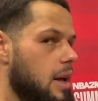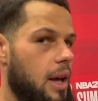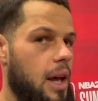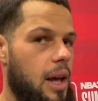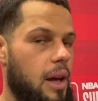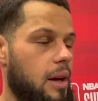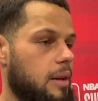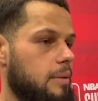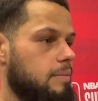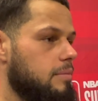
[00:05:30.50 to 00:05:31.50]

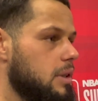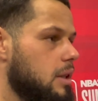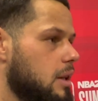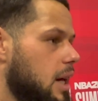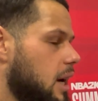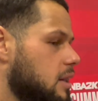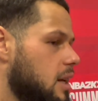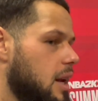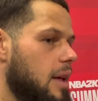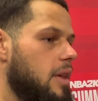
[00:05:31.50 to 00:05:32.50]
And like I
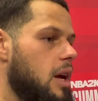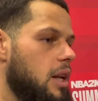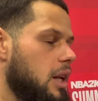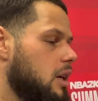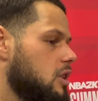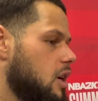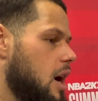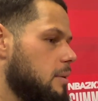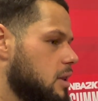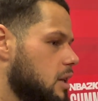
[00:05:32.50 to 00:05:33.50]
said, I thought he did a good
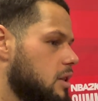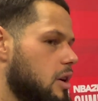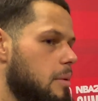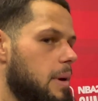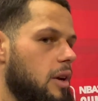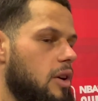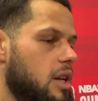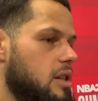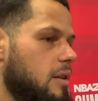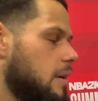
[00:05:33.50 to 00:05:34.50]
job. Just continue to be
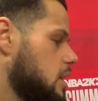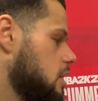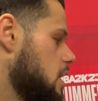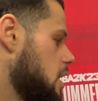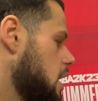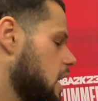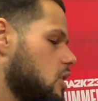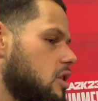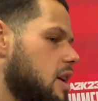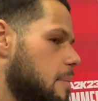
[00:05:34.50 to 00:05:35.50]
aggressive and
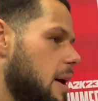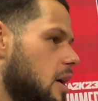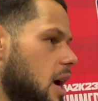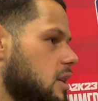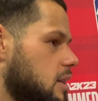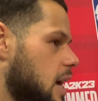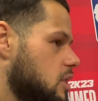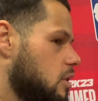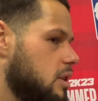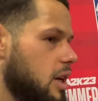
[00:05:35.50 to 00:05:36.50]
just get better as
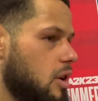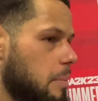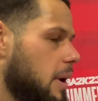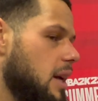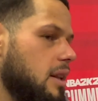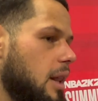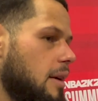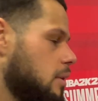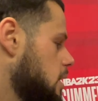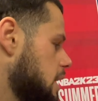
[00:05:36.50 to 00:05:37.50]
you continue to play at this
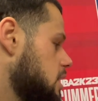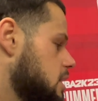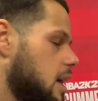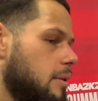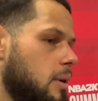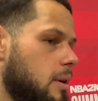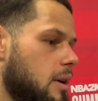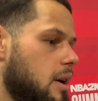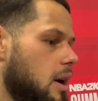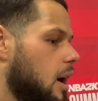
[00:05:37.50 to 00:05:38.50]
level,
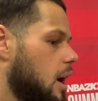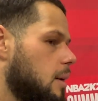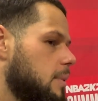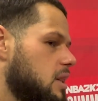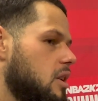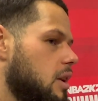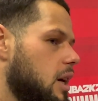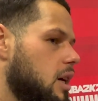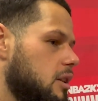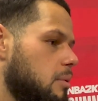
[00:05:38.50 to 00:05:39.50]
continue to
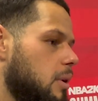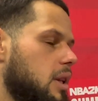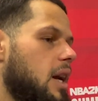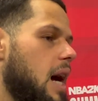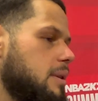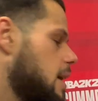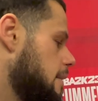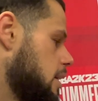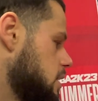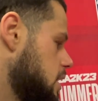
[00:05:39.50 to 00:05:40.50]
get comfortable with the guys you have
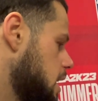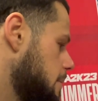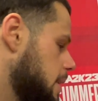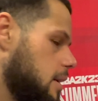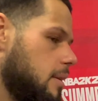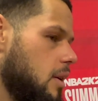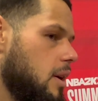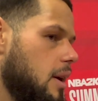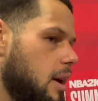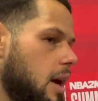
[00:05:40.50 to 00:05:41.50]
on the team
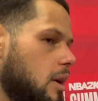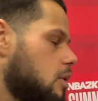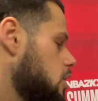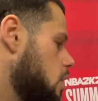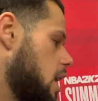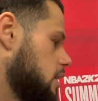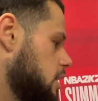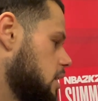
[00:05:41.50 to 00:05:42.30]
and who you are.